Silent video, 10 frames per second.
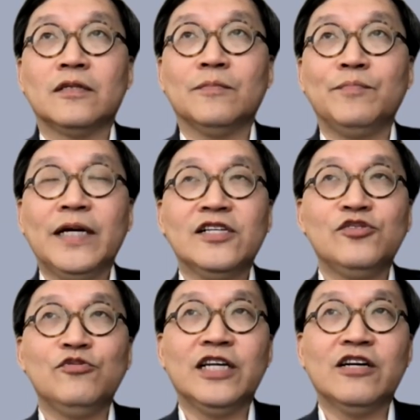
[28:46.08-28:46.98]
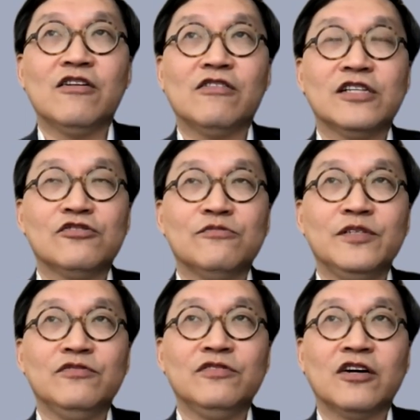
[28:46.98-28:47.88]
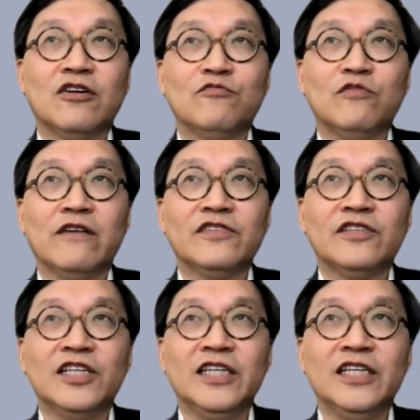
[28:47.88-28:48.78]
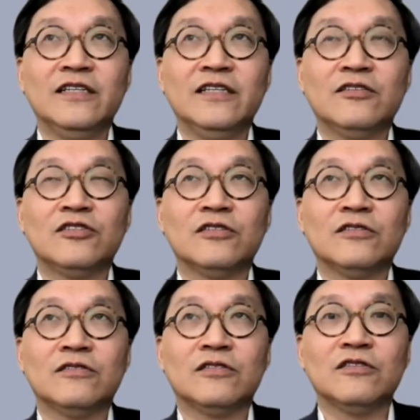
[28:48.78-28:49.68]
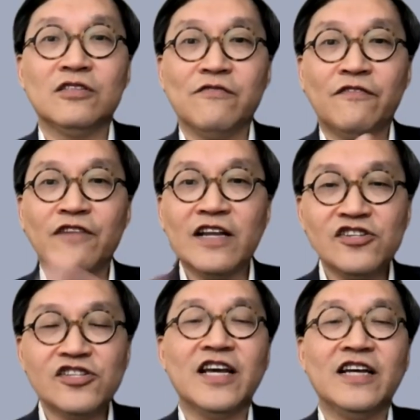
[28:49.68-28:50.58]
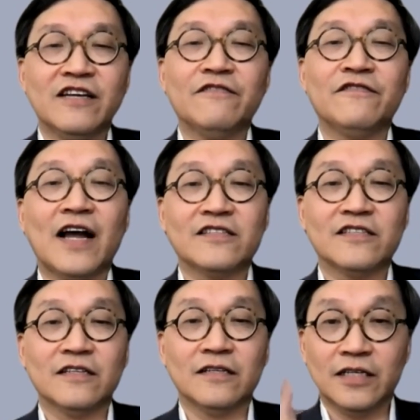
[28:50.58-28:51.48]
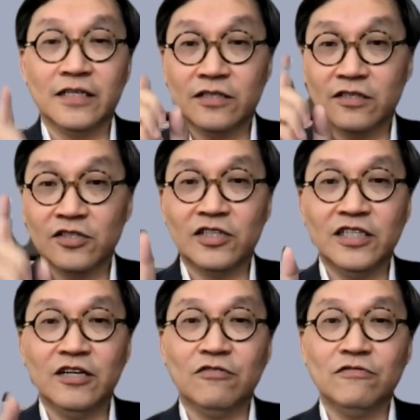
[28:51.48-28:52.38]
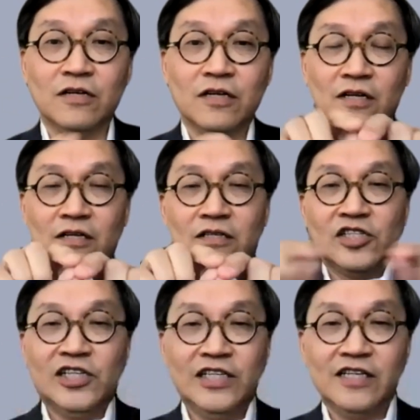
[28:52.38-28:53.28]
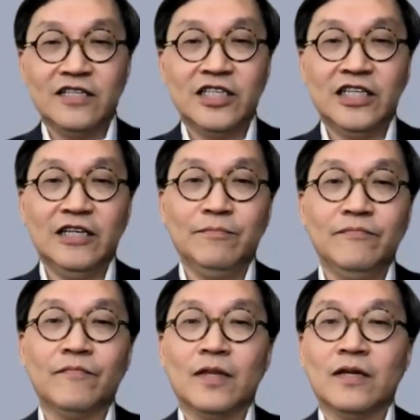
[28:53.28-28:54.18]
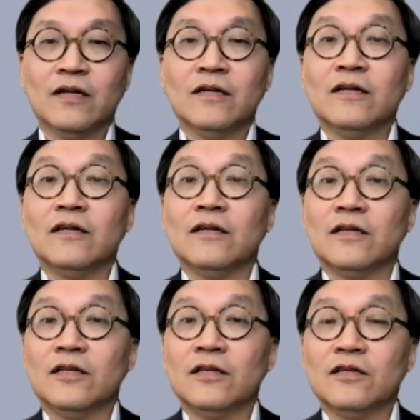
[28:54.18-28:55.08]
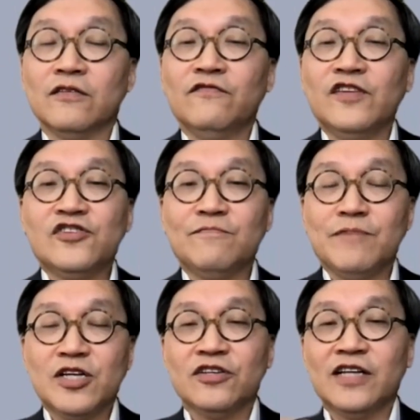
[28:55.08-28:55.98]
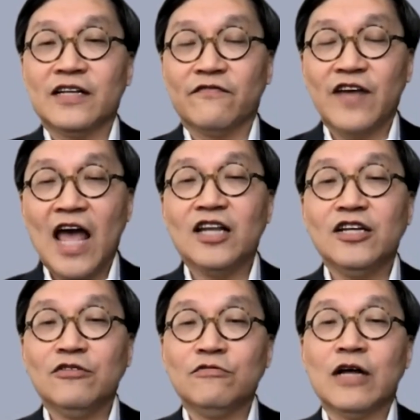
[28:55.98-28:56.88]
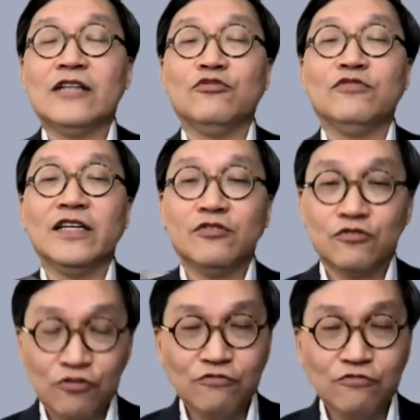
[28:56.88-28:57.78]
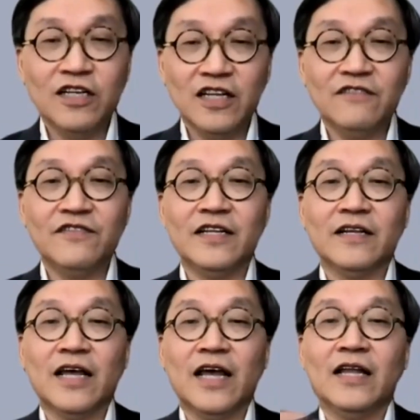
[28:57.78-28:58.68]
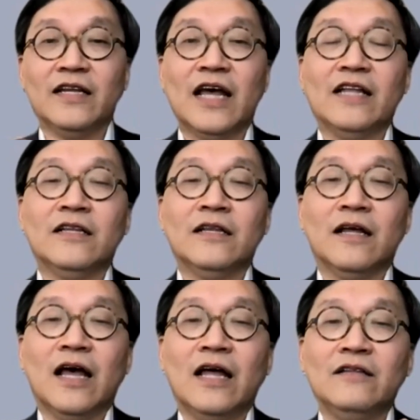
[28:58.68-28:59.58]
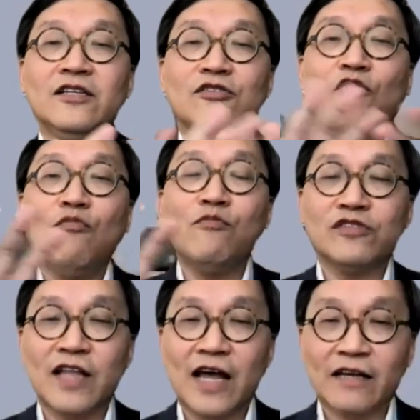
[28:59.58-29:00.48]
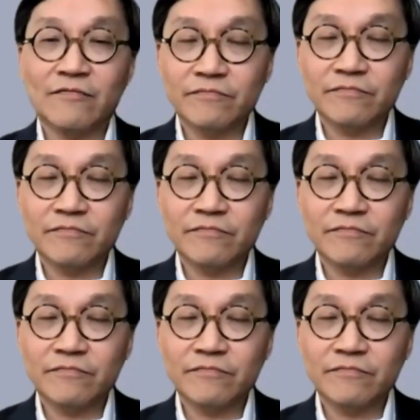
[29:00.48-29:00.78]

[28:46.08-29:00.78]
the biggest unicorn and super unicorn we have seen, the differentiating factor is the CEO, the senior team, the vision, mission, and value, and do they truly live it? And this almost like